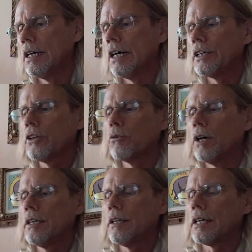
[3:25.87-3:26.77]
Another
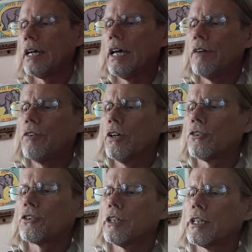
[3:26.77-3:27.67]
one that I have here,
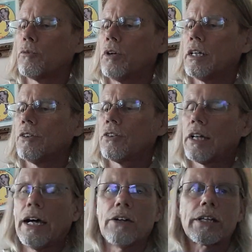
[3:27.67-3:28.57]
just a little one, is
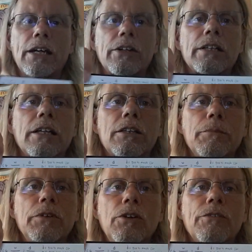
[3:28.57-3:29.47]
how to calculate the
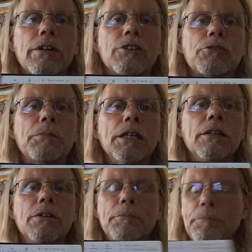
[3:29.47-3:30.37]
maneuvering speed.